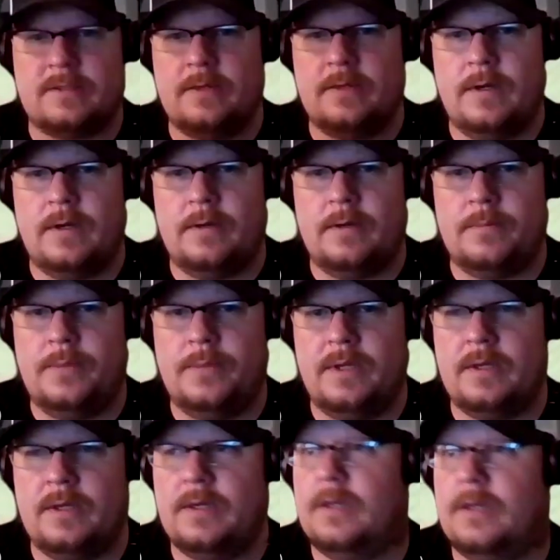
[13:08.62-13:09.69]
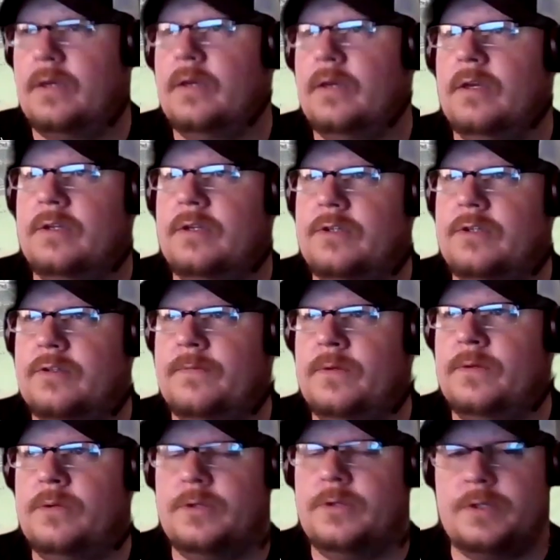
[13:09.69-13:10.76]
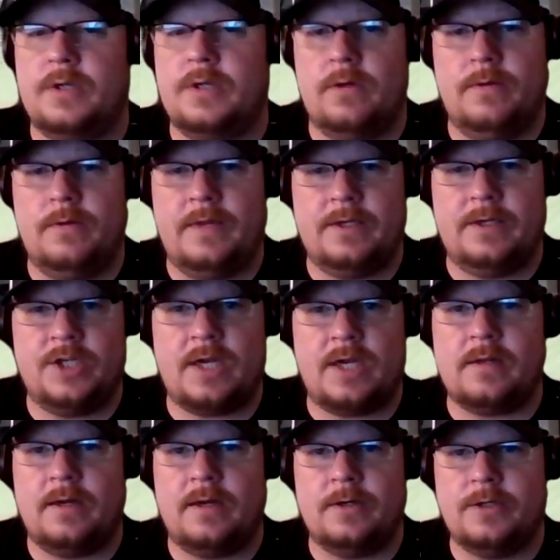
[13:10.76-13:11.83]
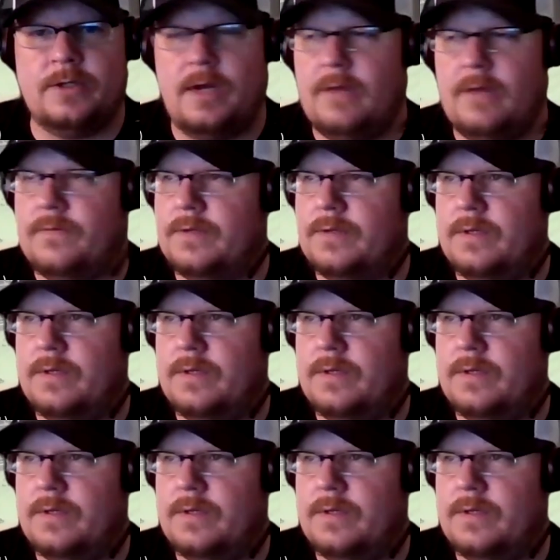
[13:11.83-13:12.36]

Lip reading: round pick just a few years ago in that Jack Leiter draft.